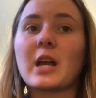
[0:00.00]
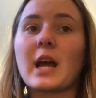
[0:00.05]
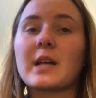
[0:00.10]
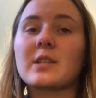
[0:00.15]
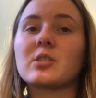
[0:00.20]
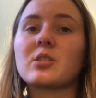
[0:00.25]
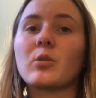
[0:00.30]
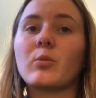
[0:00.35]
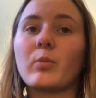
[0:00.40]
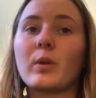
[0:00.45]
as
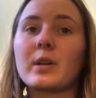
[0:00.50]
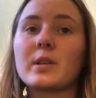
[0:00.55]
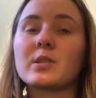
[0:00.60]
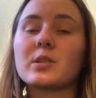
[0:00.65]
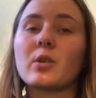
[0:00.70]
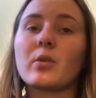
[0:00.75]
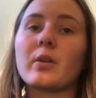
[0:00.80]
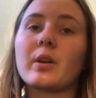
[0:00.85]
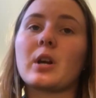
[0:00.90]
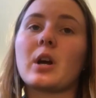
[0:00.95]
to what is
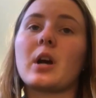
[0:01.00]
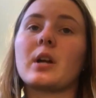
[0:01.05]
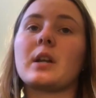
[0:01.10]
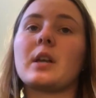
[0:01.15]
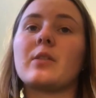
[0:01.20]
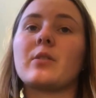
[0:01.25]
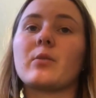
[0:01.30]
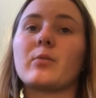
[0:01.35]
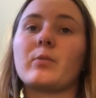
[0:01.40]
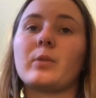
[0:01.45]
going on
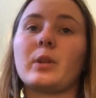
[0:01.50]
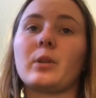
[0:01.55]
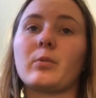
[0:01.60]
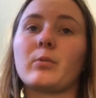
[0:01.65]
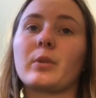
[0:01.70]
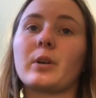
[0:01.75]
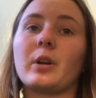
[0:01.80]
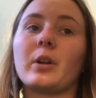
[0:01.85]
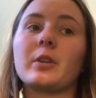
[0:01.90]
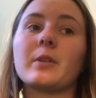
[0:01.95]
in the real
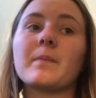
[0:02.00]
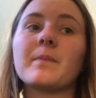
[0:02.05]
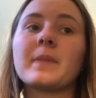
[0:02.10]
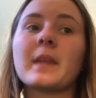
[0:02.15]
world.